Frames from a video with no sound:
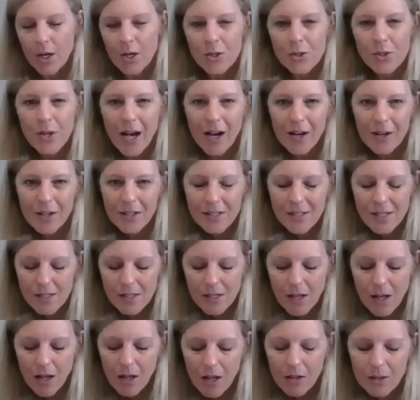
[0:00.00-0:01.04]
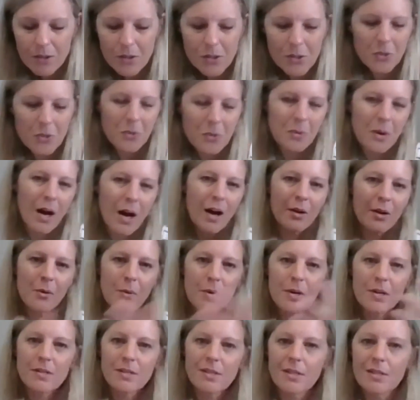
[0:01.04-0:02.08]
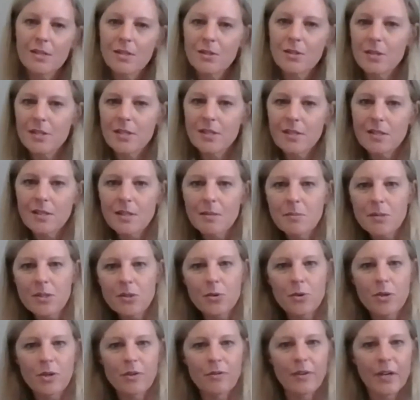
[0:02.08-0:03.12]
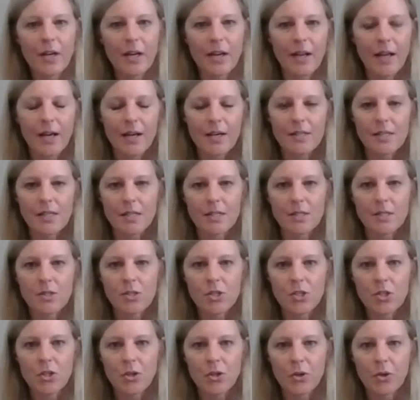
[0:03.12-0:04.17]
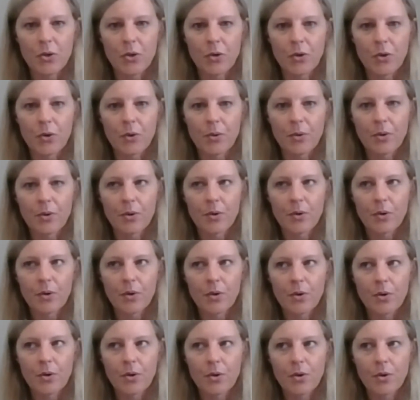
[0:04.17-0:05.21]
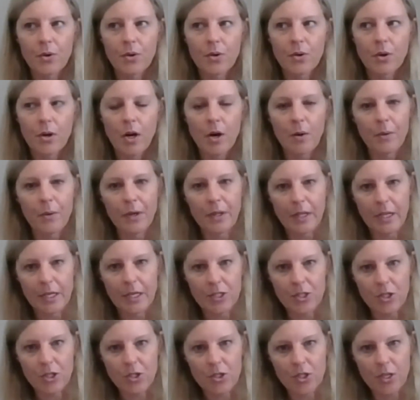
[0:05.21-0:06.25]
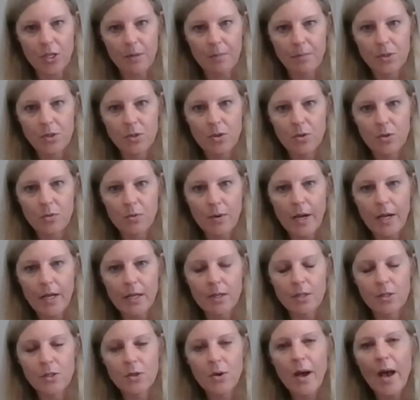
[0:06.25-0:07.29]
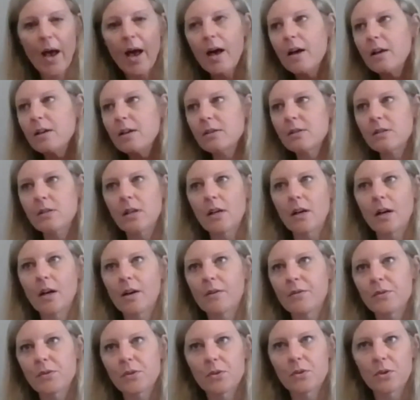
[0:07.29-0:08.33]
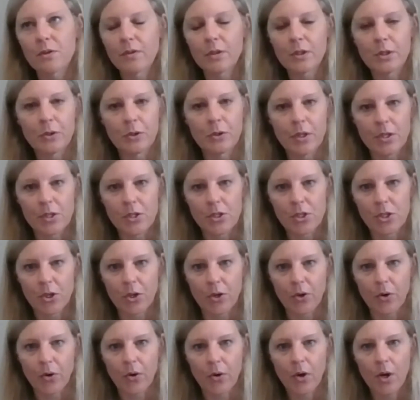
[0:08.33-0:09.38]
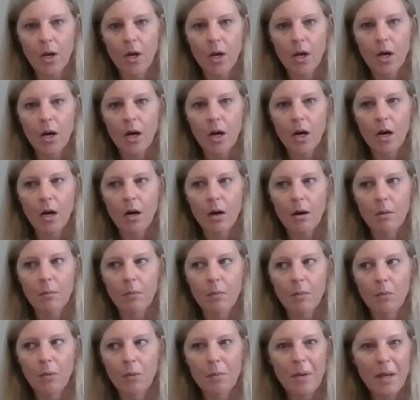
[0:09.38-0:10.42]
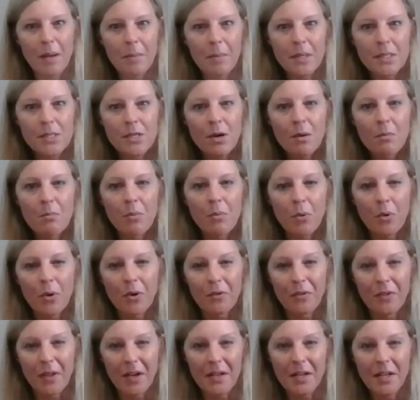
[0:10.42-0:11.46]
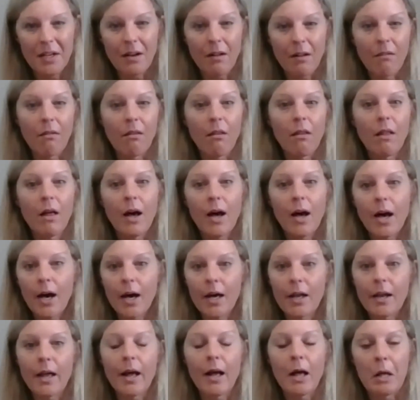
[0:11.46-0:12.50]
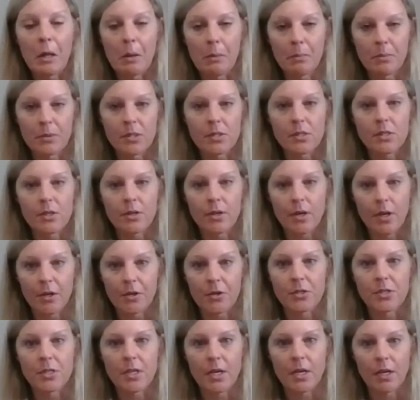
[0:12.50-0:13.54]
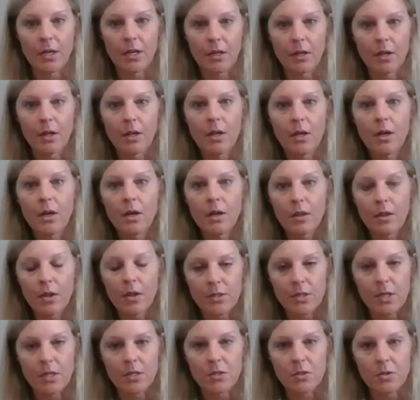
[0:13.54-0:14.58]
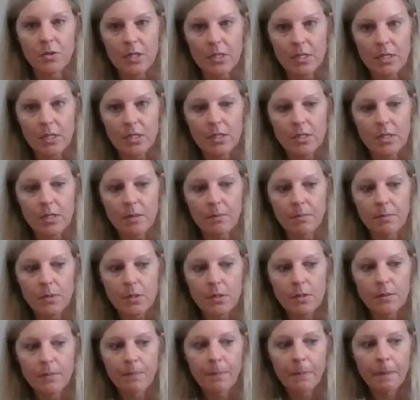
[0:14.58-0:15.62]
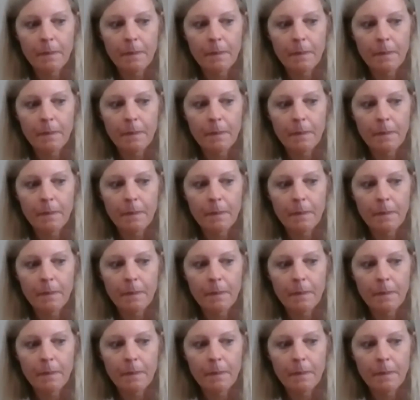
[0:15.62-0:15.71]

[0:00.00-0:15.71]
So how do our sensory systems sort of connect into our relationships, right? So as I've sort of alluded to, when babies are born, they need a lot of help to start understanding their sensory systems.